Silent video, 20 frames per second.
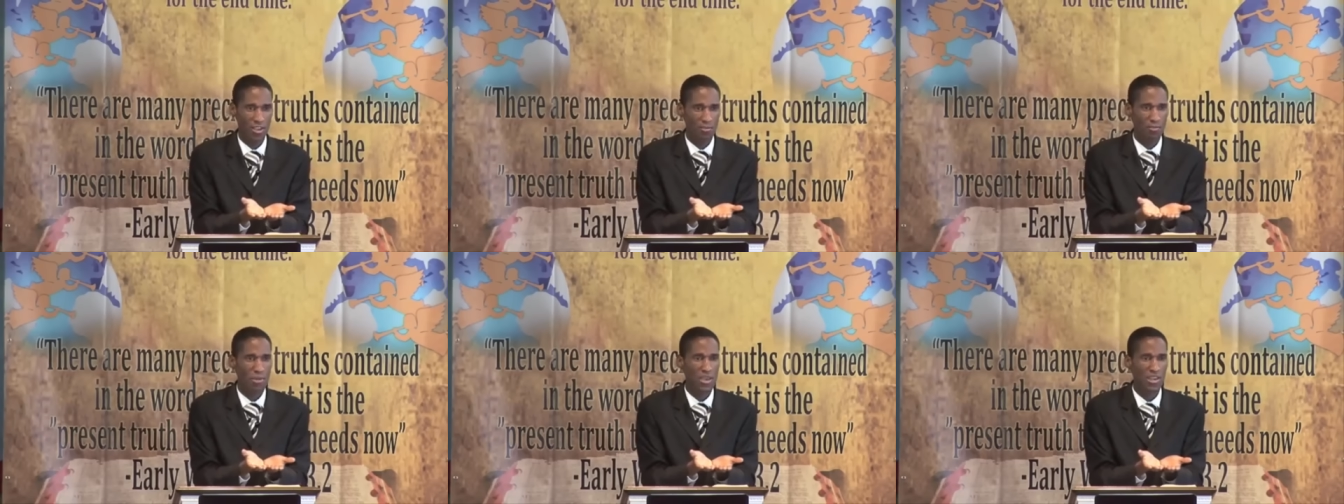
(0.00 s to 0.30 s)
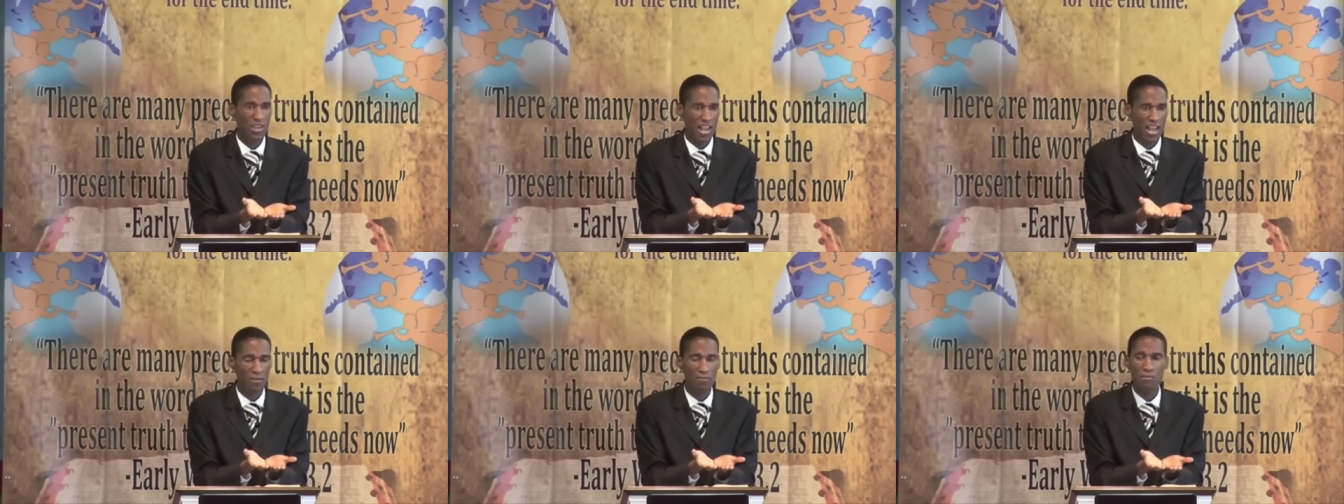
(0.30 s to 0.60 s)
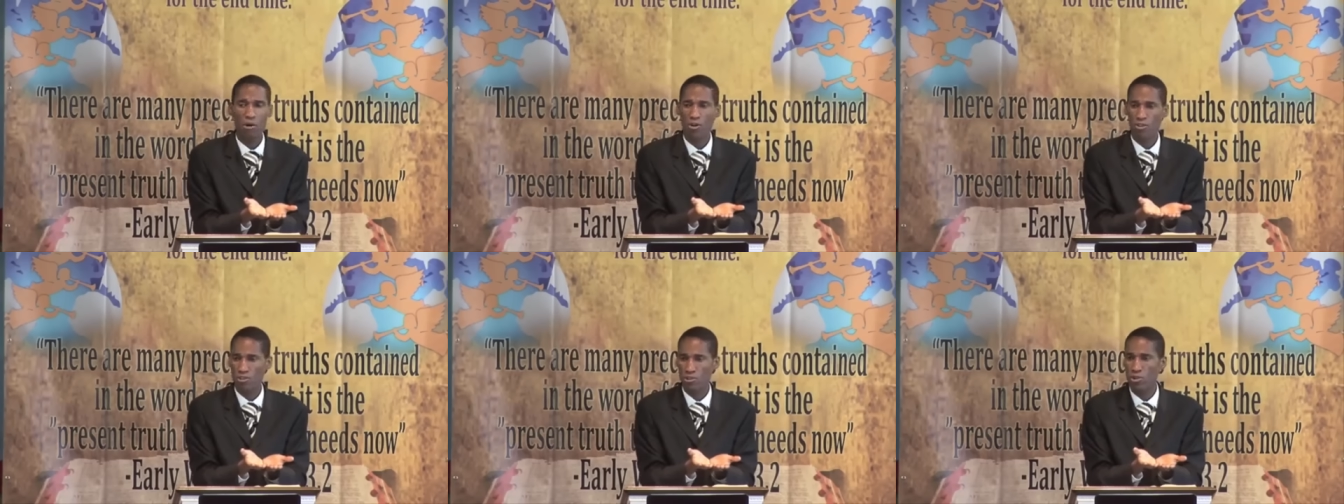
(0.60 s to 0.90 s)
Men like
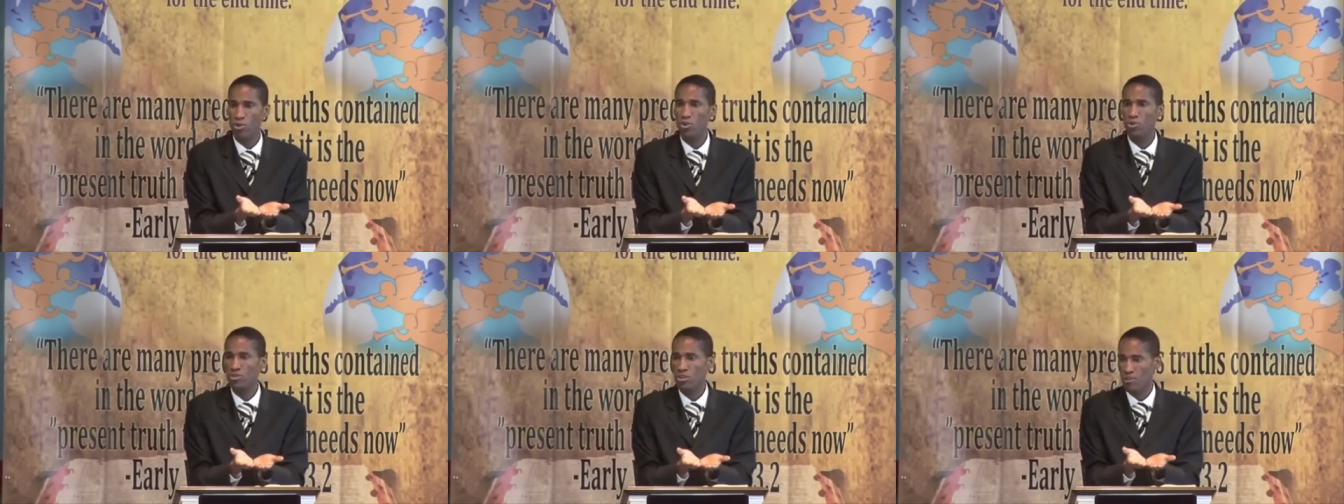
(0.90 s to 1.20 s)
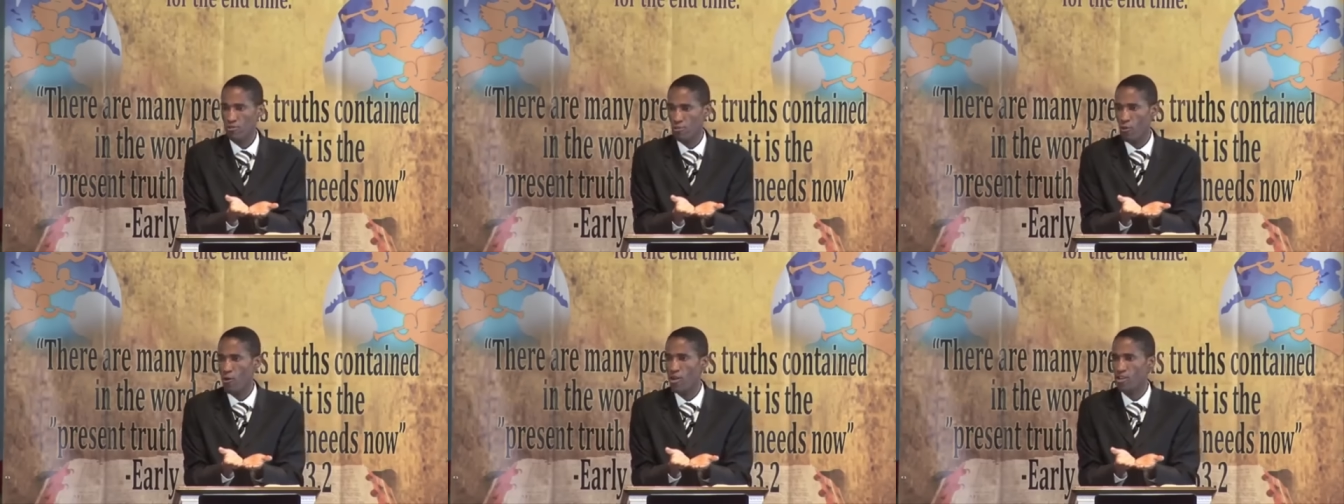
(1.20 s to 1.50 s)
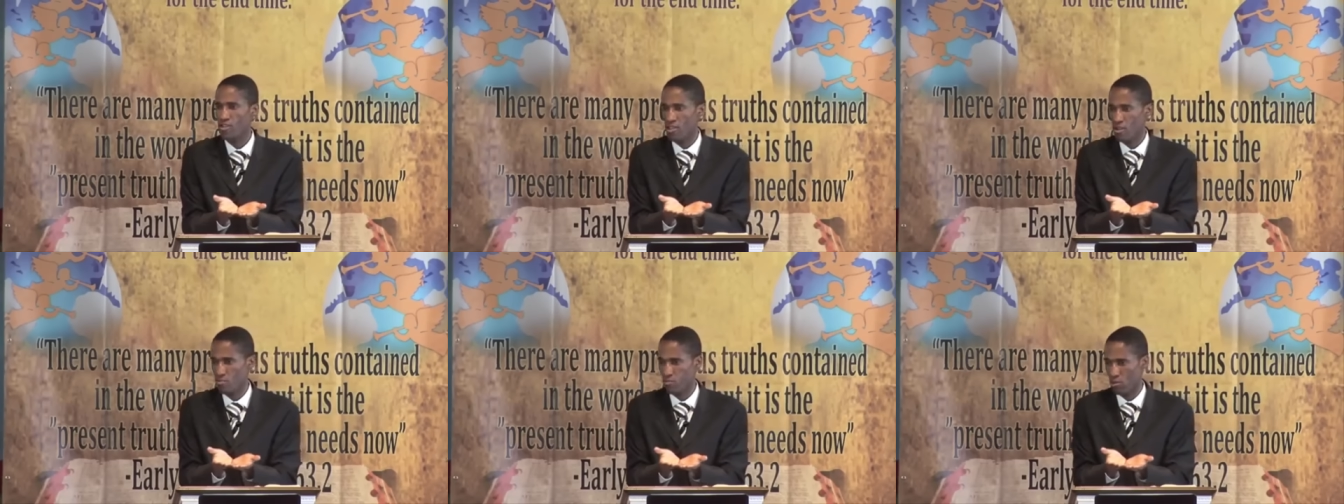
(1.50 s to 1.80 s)
Martin Luther, for
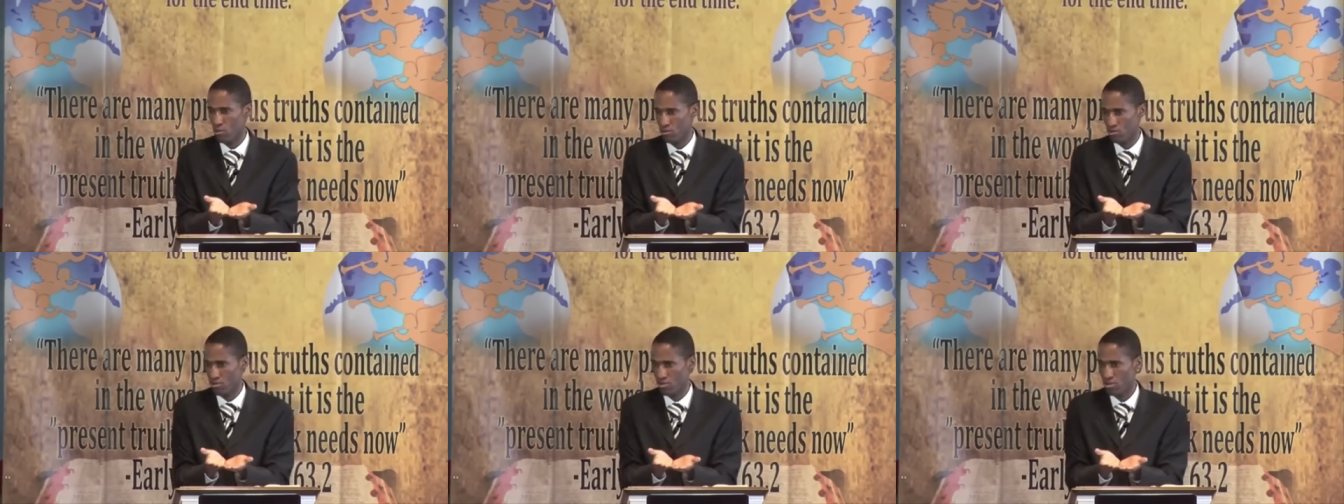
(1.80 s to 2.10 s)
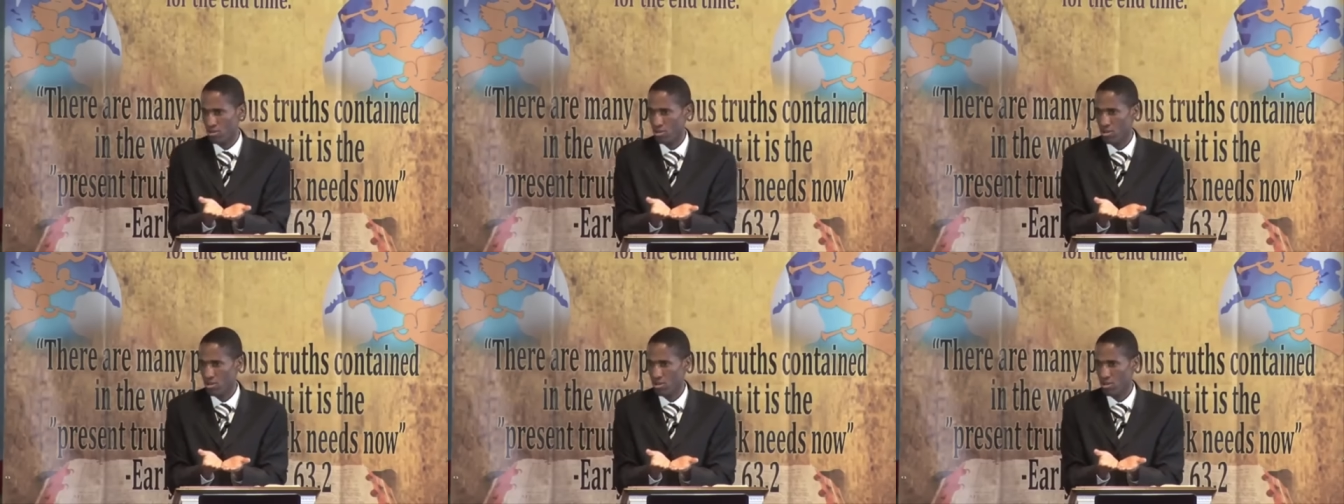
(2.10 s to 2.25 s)
example.